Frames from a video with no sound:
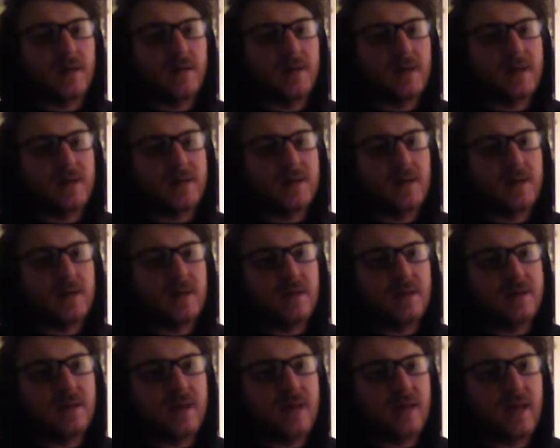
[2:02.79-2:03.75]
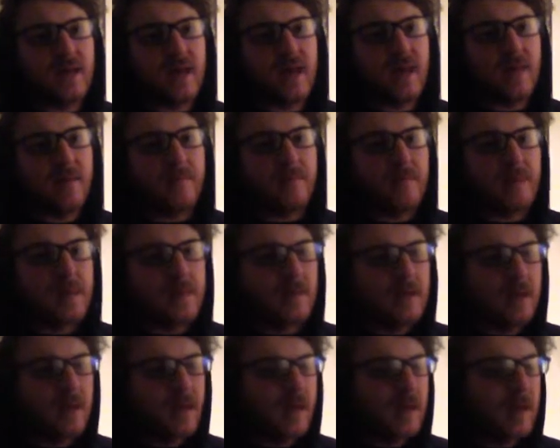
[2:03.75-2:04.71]
That's not his kind of game.
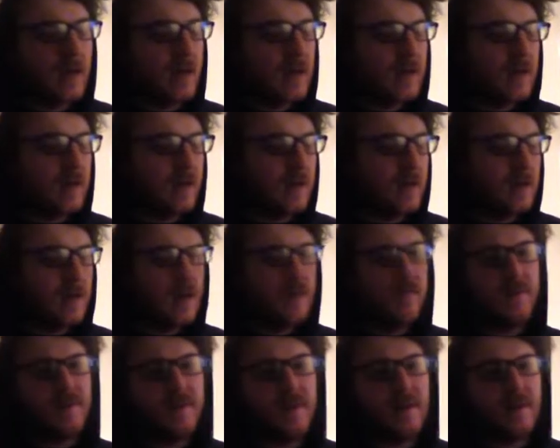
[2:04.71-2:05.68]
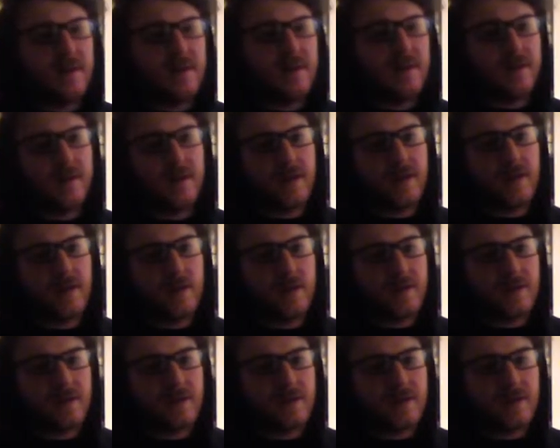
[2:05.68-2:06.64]
If you've read it, you might know what
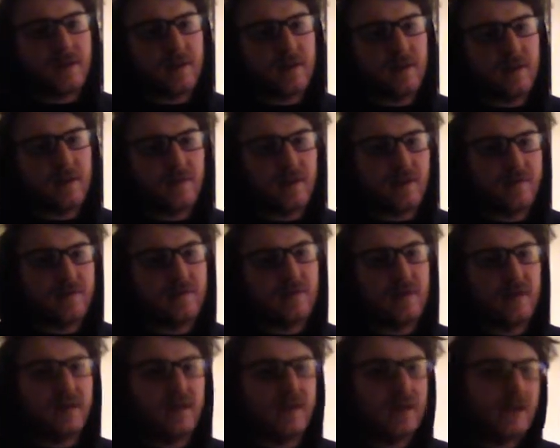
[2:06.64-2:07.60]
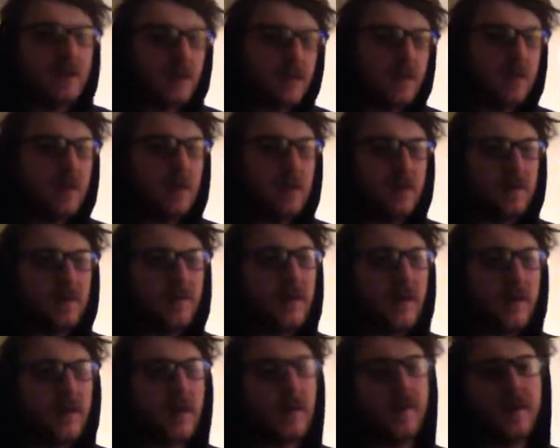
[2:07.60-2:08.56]
I'm talking about. If you haven't read
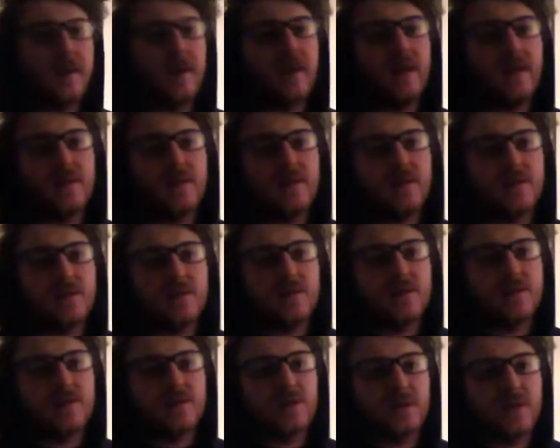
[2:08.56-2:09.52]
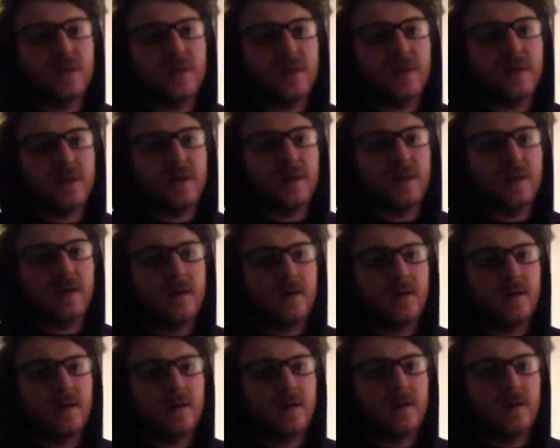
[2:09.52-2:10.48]
it. I mean, it is a good story, but
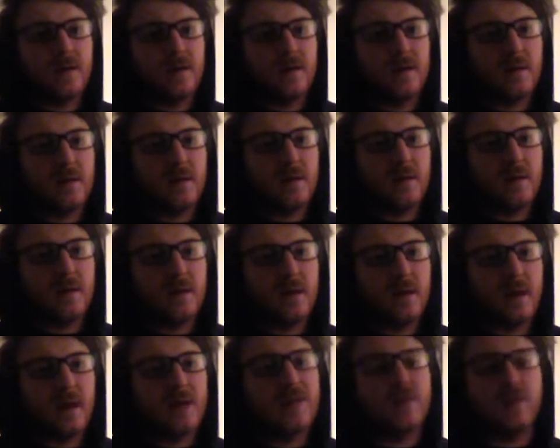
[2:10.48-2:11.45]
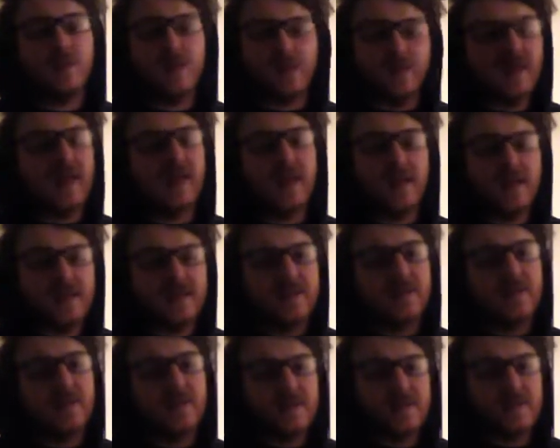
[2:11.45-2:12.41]
I don't think he's
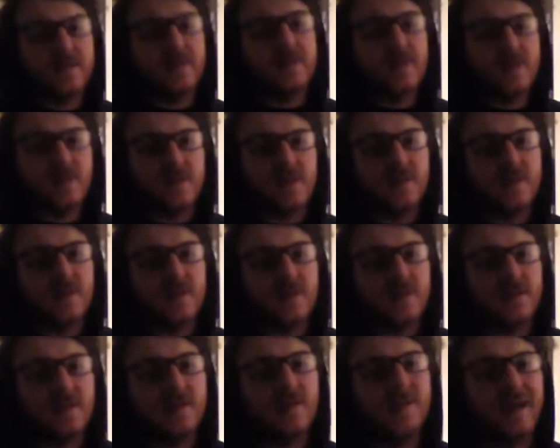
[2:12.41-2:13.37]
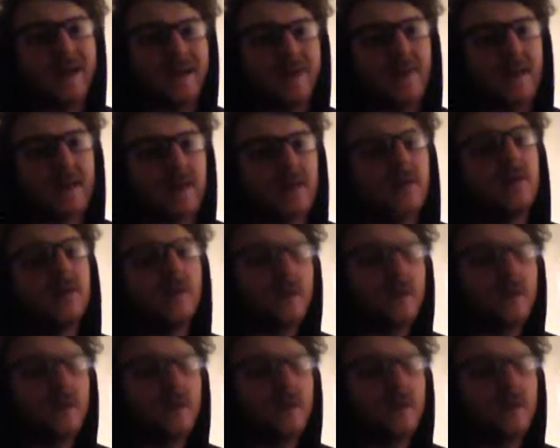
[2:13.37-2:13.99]
necessarily suited to Batman.